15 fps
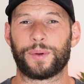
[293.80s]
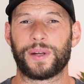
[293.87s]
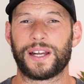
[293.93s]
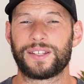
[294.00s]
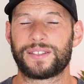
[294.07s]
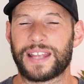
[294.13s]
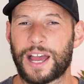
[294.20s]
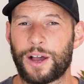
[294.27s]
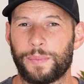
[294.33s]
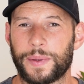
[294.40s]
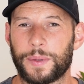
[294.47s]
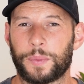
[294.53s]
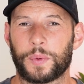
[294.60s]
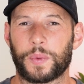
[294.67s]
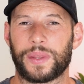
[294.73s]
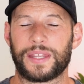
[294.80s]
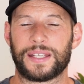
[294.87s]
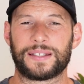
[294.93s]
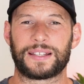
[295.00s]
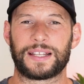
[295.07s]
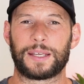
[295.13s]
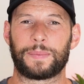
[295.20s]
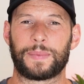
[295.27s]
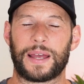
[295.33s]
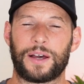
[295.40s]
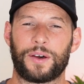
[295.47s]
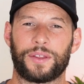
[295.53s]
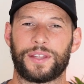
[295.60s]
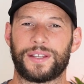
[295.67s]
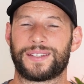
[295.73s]
when I used to help people with their sleep
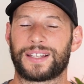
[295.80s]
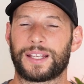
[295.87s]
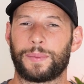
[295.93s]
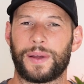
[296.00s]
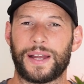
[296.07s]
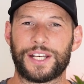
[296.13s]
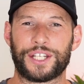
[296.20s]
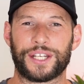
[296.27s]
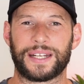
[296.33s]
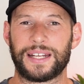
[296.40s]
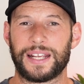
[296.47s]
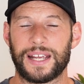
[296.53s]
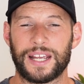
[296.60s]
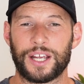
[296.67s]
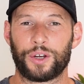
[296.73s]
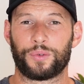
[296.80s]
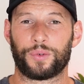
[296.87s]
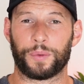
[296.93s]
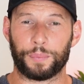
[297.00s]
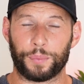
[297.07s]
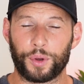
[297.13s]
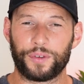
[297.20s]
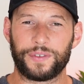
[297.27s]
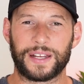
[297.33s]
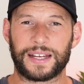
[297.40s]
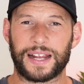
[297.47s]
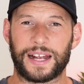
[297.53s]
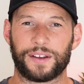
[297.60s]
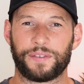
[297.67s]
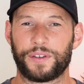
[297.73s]
health and sleep hygiene,
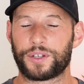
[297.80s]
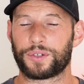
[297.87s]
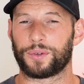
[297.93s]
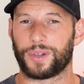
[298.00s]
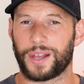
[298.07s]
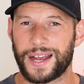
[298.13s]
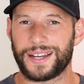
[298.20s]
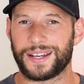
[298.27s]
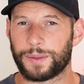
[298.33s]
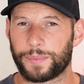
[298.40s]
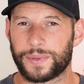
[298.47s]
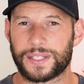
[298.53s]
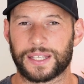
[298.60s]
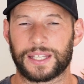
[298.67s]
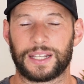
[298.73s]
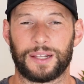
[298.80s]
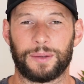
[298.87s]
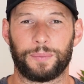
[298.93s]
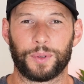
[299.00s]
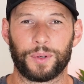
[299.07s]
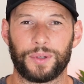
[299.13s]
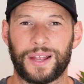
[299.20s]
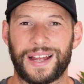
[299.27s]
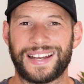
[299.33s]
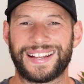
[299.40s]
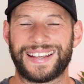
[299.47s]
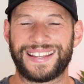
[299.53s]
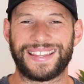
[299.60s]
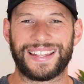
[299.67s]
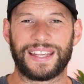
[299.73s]
Removing artificial light, in particular blue light
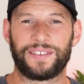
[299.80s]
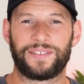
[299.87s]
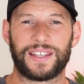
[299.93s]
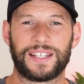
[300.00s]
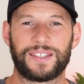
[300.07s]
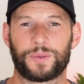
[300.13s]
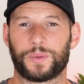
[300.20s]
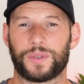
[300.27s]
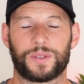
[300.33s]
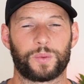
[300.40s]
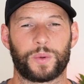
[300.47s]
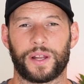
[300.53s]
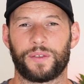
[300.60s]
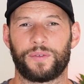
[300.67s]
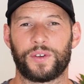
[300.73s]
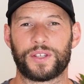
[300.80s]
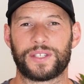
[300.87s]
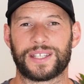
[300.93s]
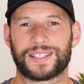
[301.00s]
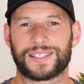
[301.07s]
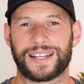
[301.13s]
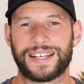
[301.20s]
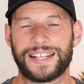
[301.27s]
in the evenings, was one of the first things I